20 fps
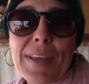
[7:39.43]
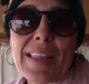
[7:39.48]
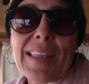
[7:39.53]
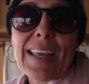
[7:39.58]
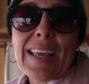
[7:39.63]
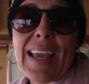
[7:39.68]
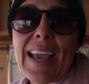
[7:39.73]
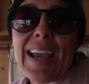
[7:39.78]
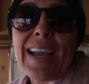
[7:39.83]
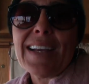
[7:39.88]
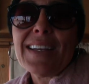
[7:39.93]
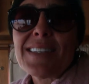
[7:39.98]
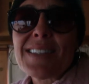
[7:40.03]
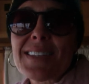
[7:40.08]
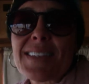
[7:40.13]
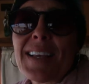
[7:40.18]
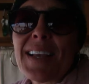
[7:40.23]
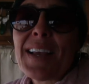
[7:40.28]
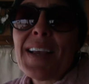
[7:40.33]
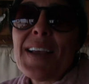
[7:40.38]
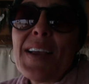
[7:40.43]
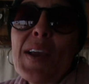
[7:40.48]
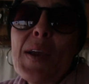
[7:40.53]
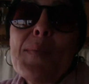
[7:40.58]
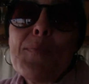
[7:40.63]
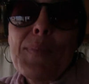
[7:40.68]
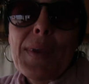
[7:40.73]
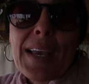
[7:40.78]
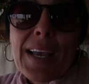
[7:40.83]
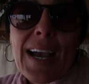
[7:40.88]
be the case
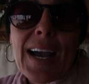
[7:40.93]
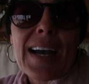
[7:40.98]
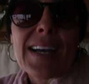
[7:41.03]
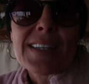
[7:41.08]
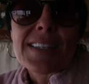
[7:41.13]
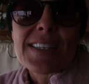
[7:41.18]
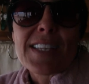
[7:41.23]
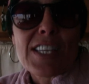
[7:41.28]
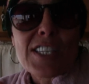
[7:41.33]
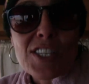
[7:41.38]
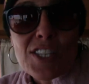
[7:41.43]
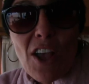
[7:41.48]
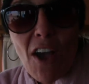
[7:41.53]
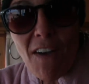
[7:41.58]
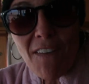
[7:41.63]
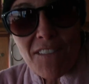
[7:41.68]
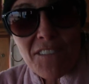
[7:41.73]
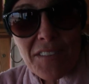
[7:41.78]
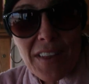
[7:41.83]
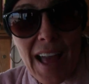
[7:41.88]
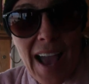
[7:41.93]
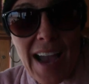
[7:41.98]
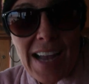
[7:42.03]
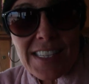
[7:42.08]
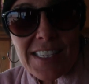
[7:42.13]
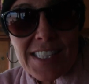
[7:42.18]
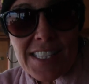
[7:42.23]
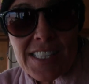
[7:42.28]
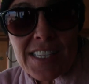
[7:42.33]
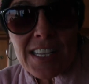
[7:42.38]
because the salt
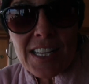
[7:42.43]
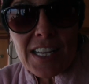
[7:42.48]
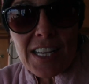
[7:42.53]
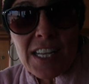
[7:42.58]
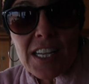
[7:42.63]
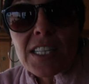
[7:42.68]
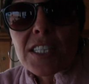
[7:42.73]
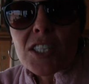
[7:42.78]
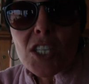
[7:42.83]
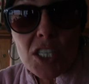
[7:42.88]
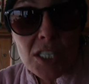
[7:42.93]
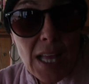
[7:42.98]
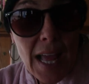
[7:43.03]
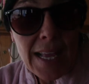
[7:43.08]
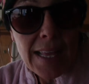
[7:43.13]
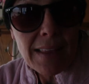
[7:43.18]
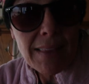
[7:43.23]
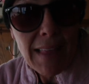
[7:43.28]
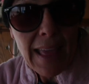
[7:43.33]
flats look like a